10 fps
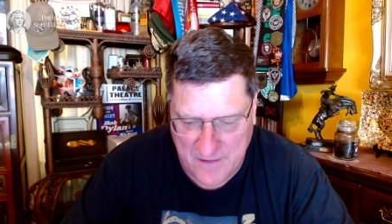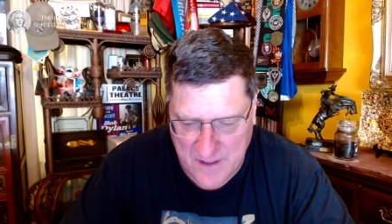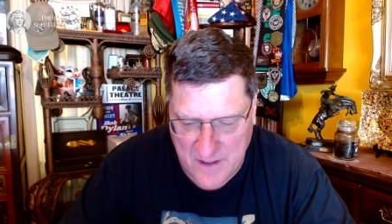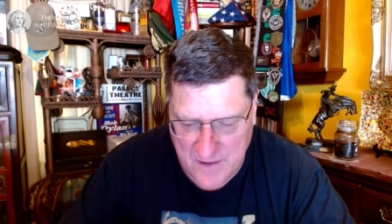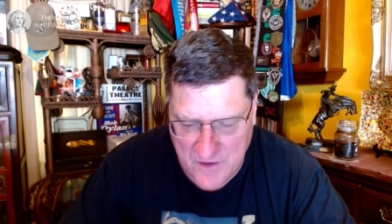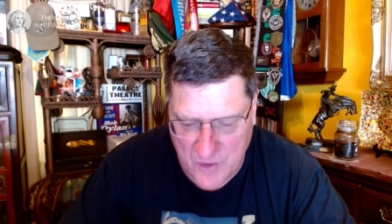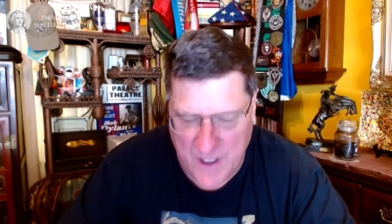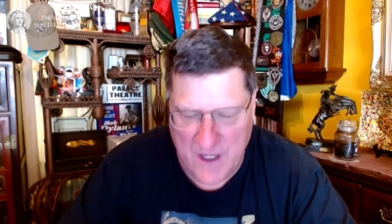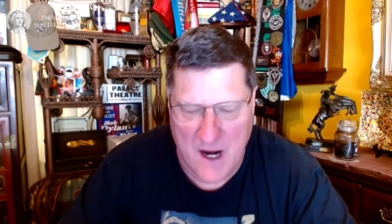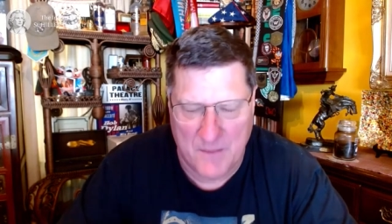into the
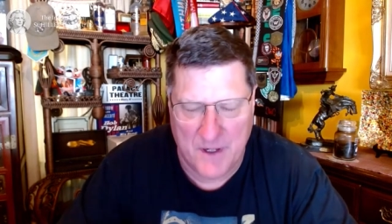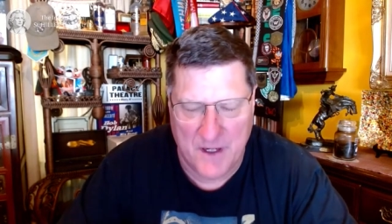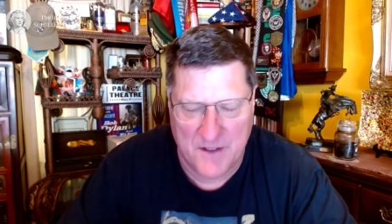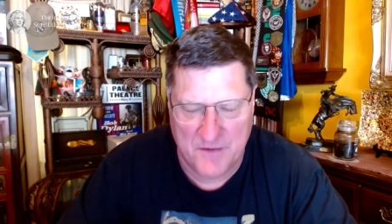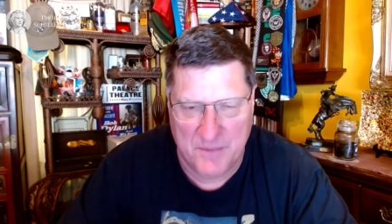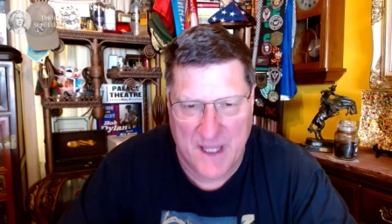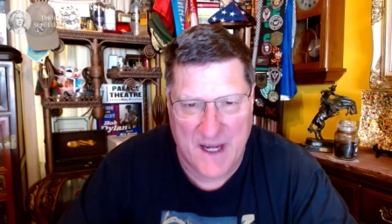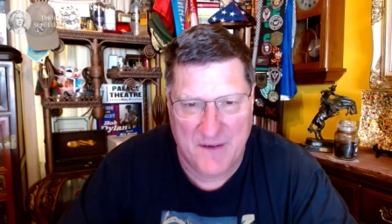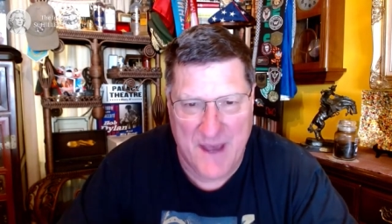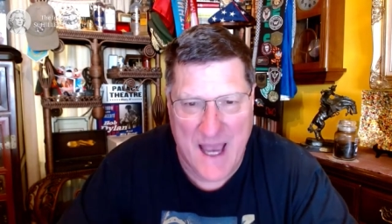Joint Comprehensive
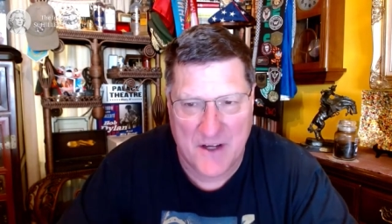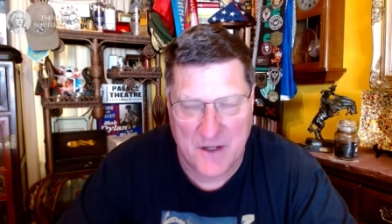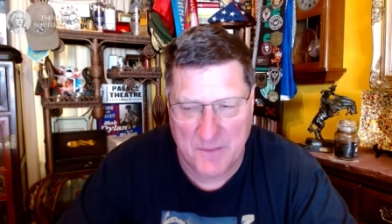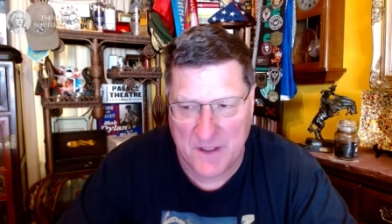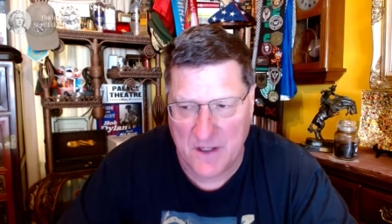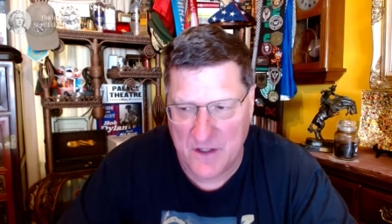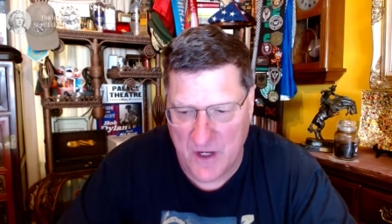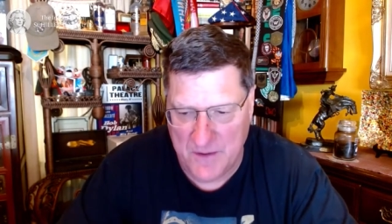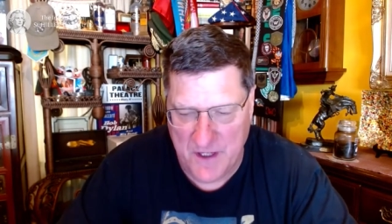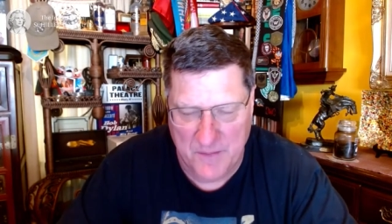Plan of Action, but the
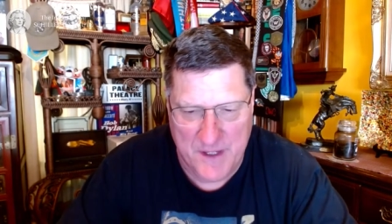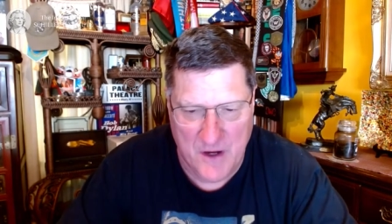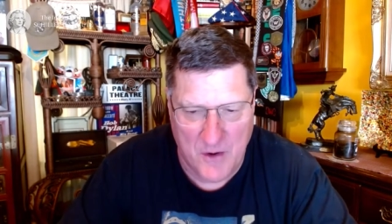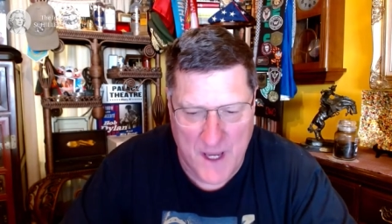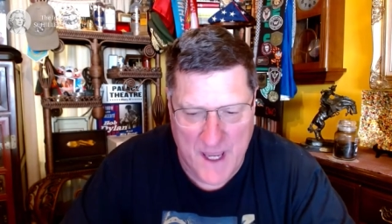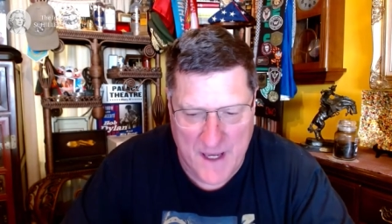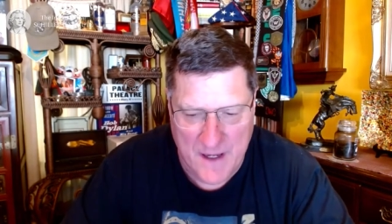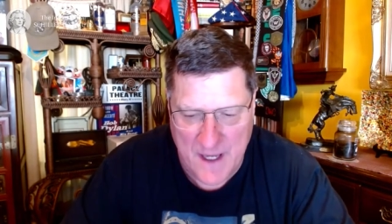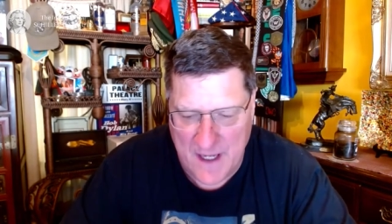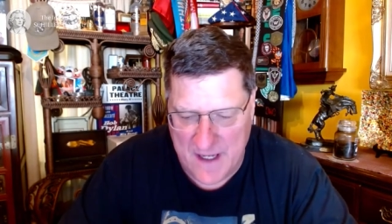
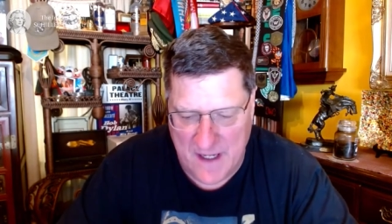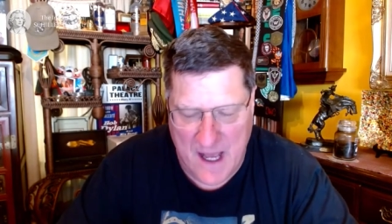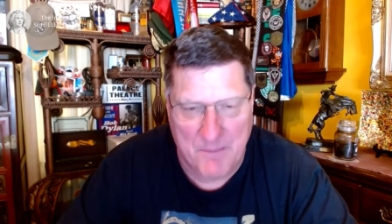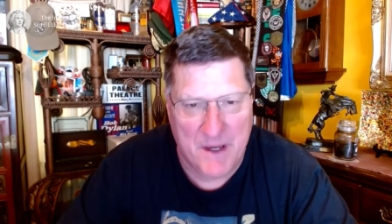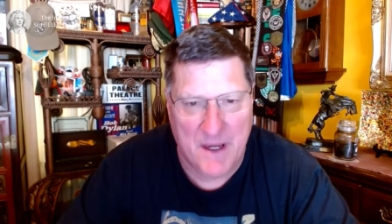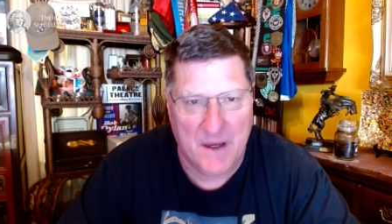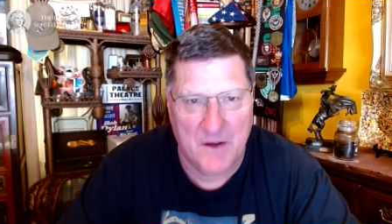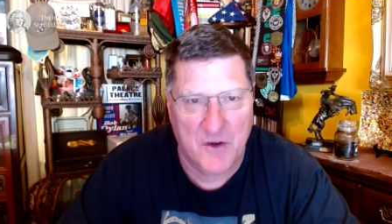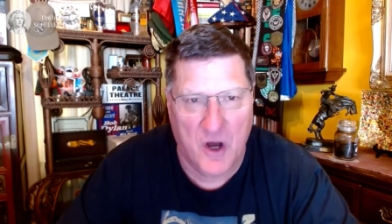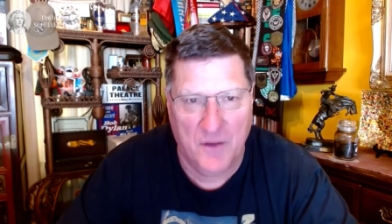JCPOA cannot be
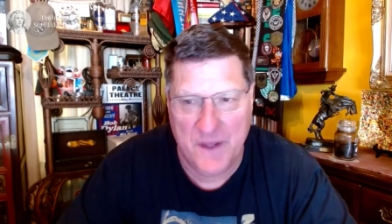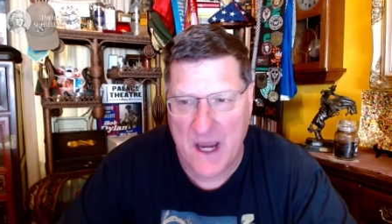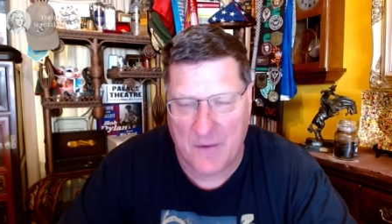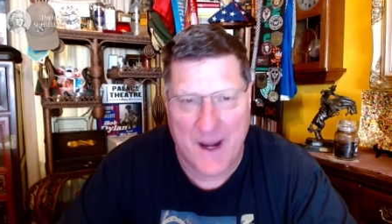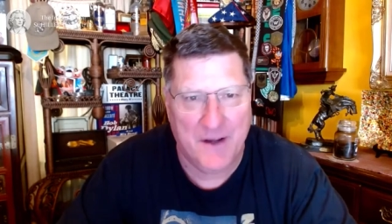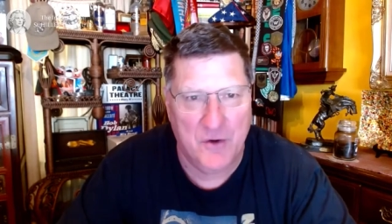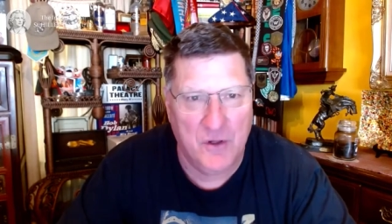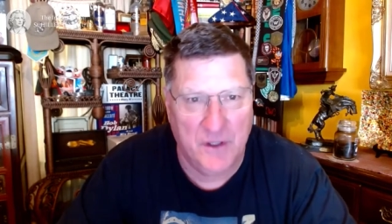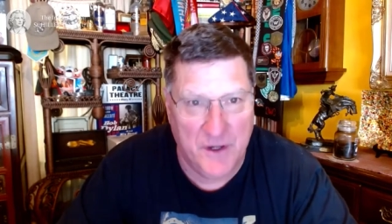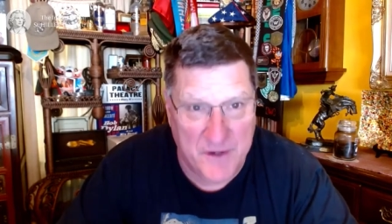called the Iran
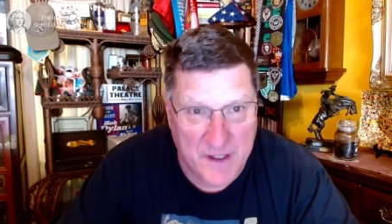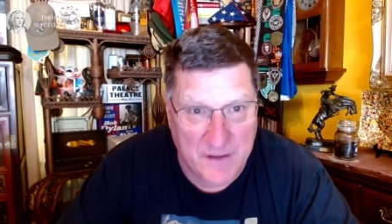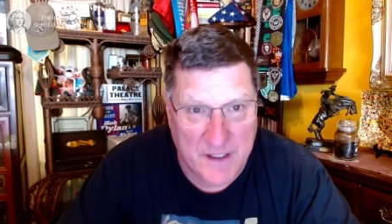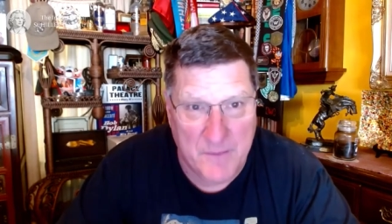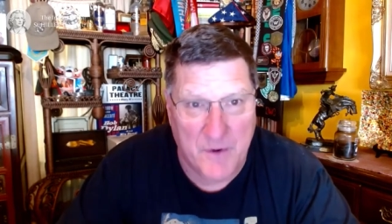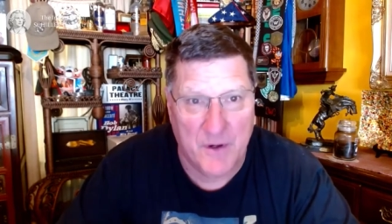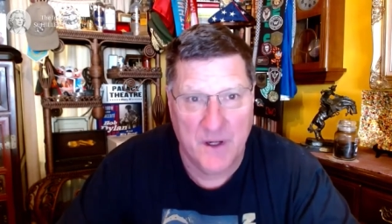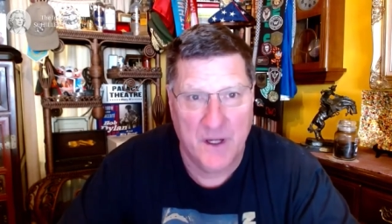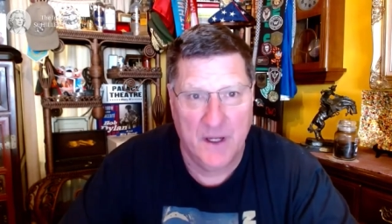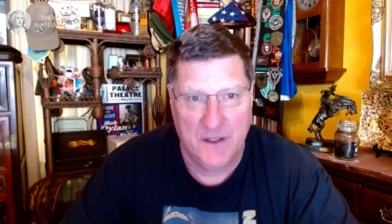nuclear deal anymore.